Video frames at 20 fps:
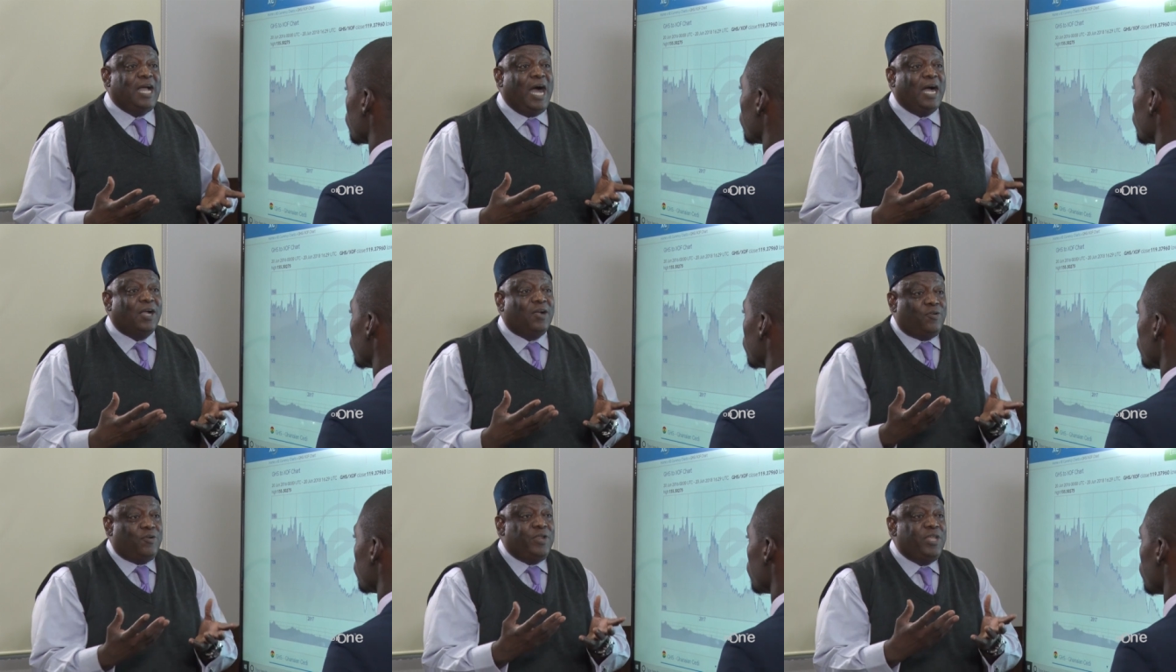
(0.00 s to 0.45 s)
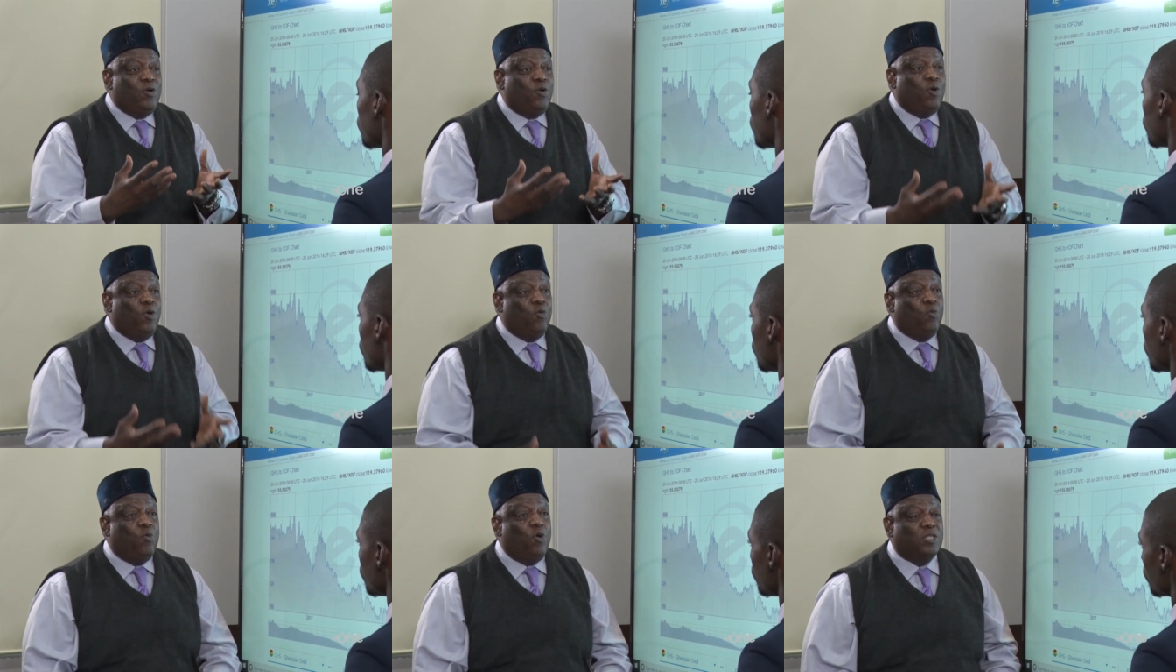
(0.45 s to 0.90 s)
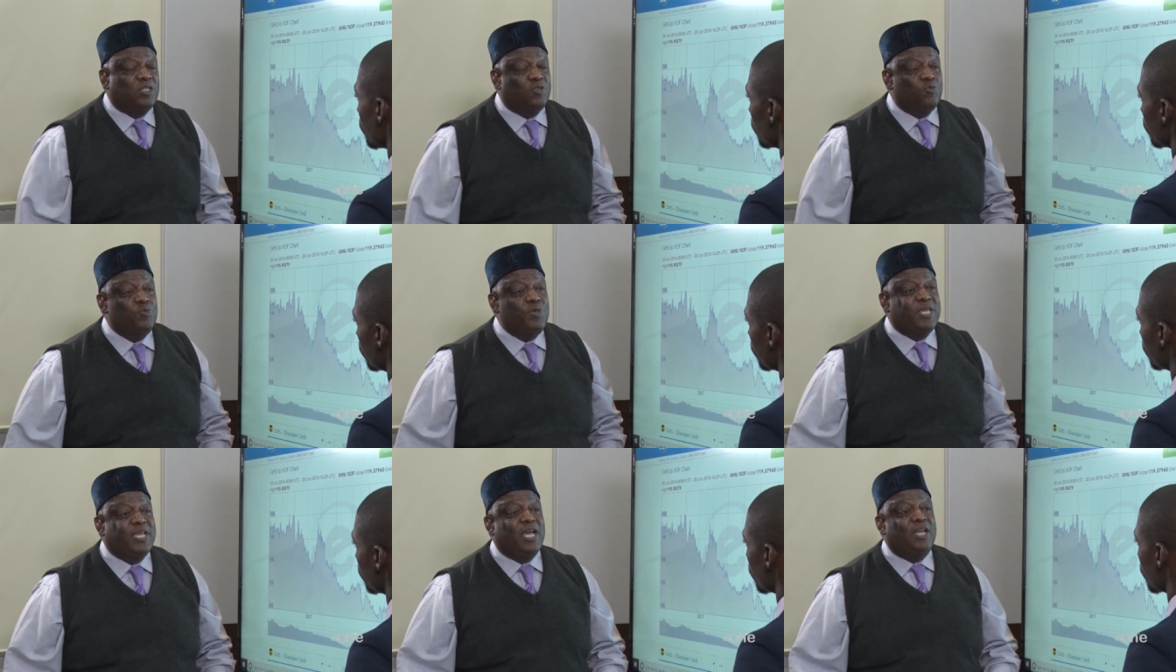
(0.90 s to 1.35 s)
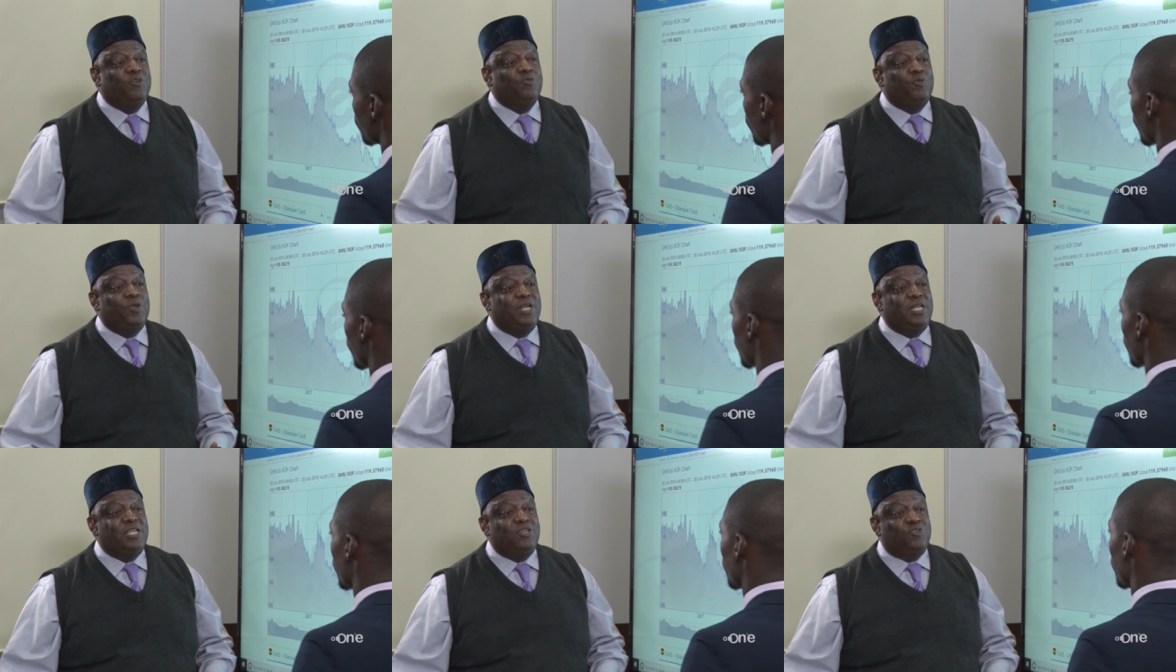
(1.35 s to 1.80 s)
agree on what we
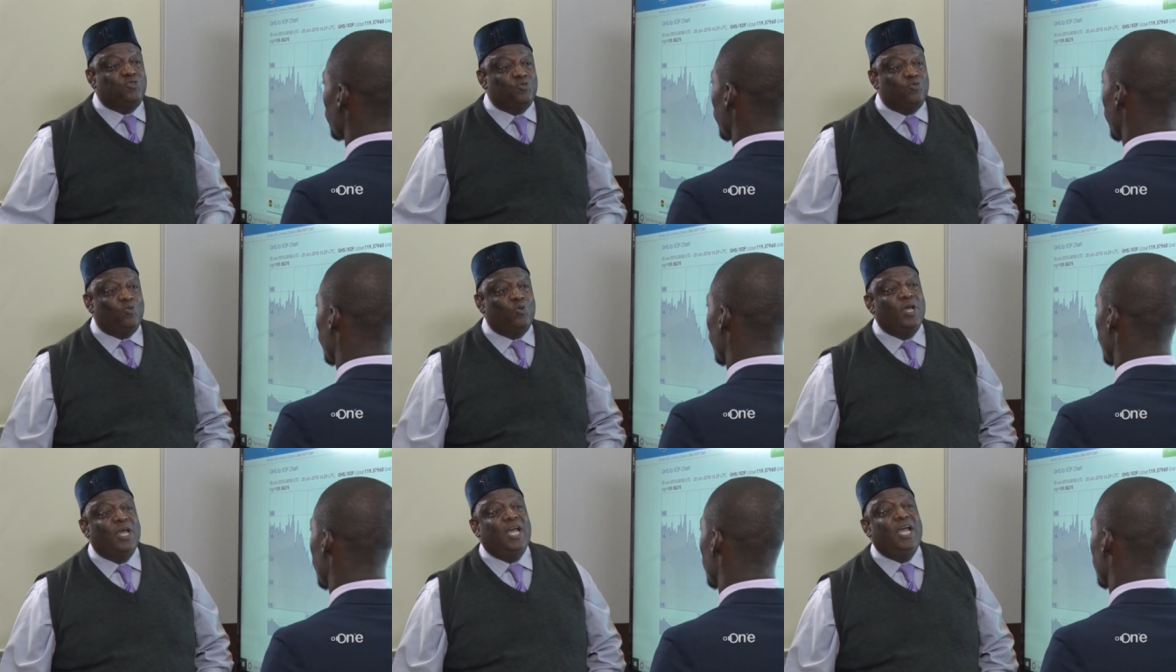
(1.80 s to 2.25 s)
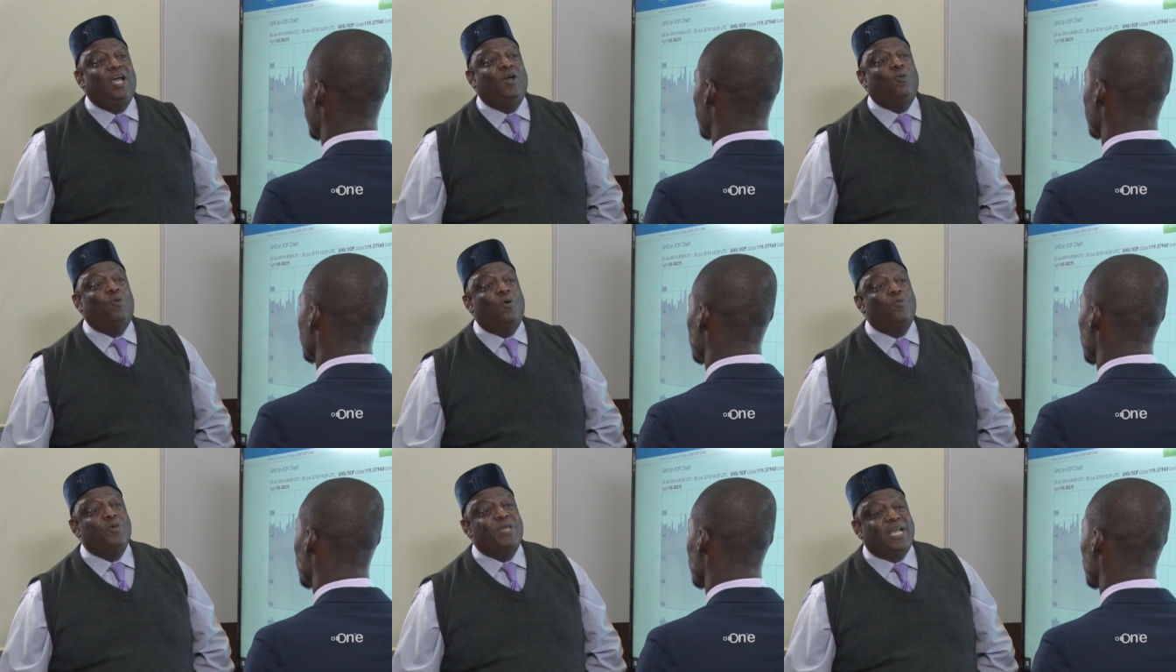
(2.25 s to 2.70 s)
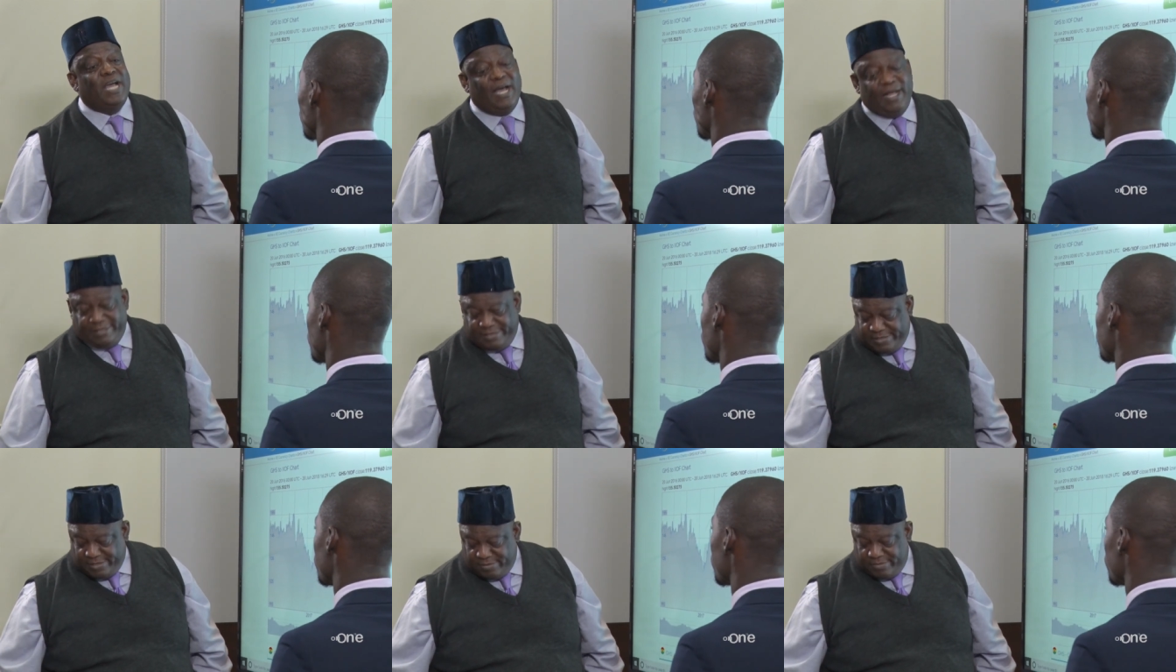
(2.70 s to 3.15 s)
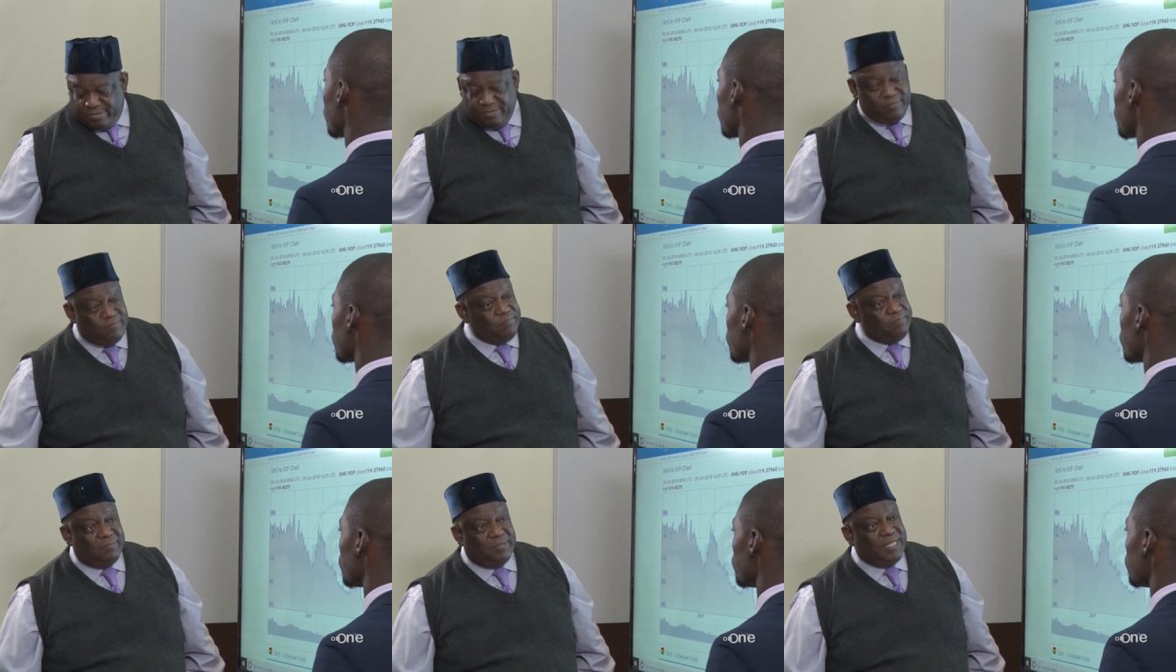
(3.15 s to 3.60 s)
can really do and what we can't.
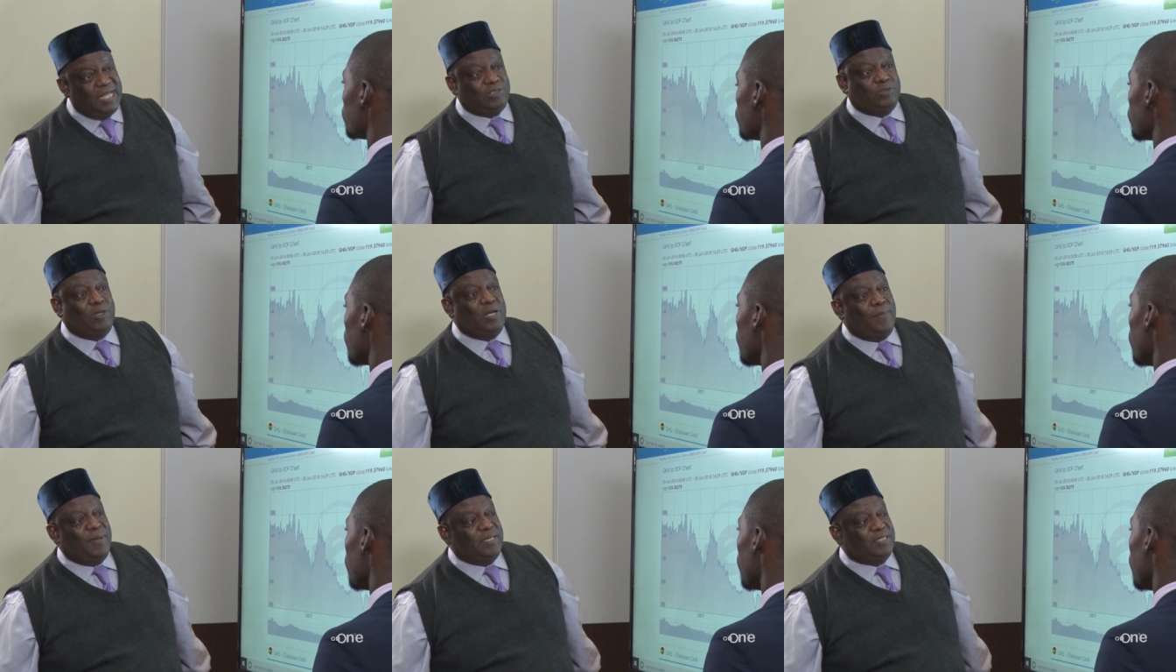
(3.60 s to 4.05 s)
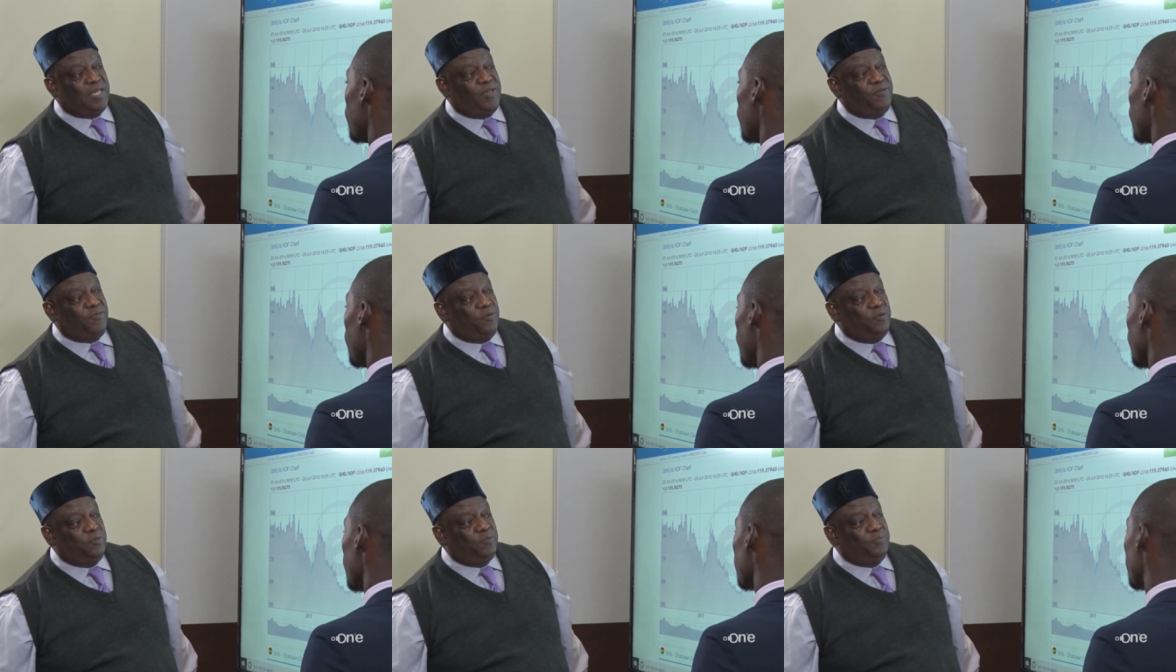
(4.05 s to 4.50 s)
That's what I'm asking for.